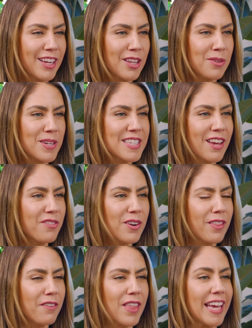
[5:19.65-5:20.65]
You discover a
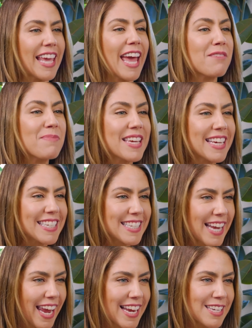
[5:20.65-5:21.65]
love that can't be
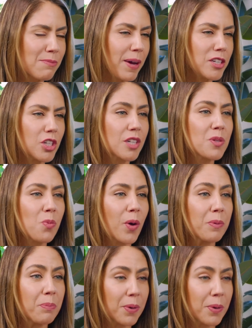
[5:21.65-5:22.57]
contained by just one